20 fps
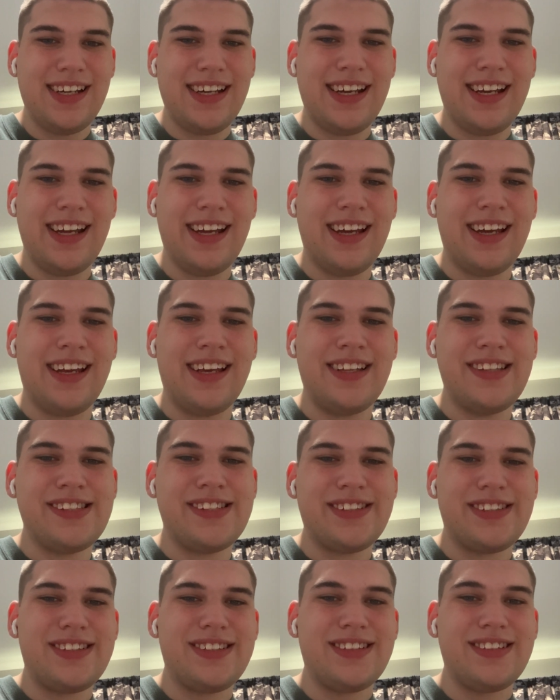
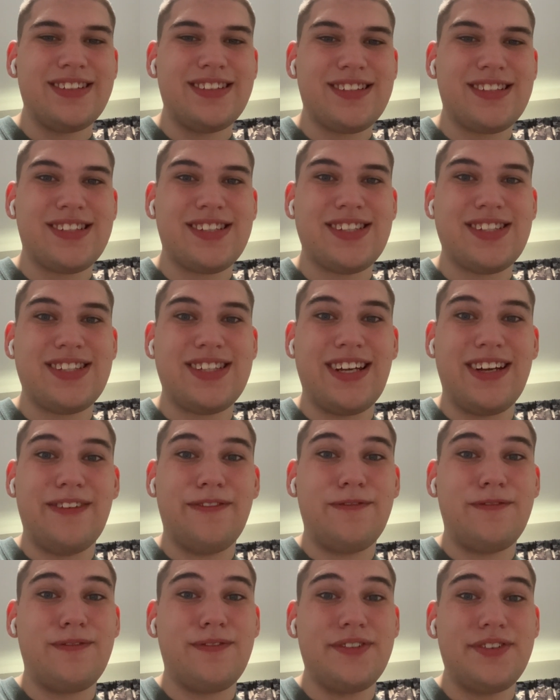and
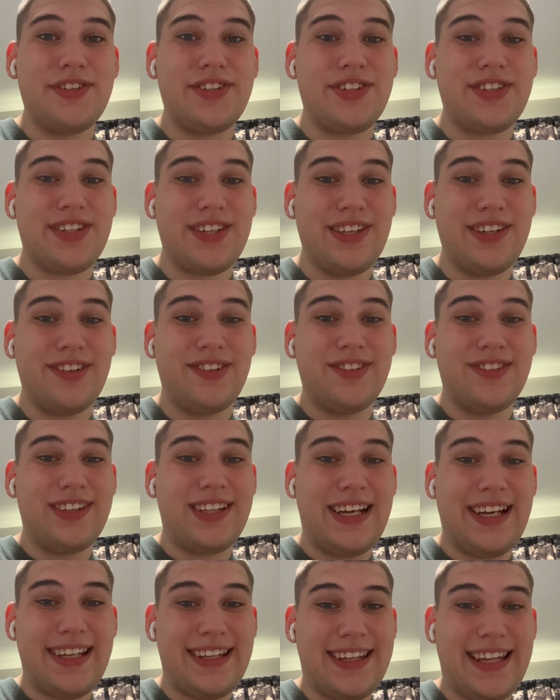stuff was still
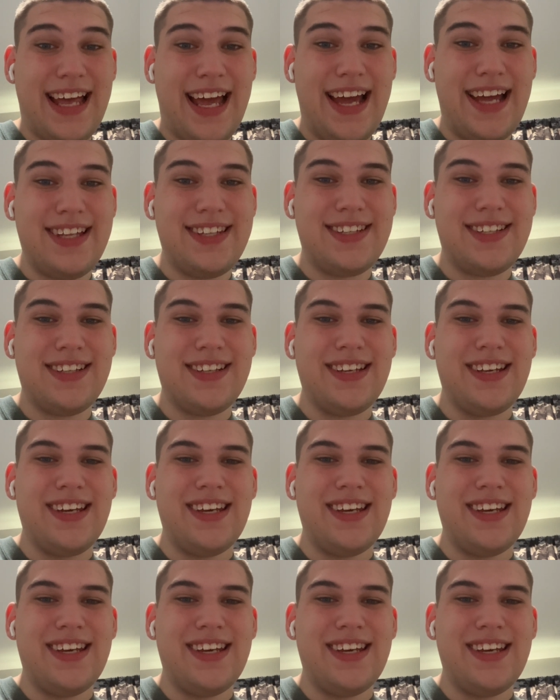like that.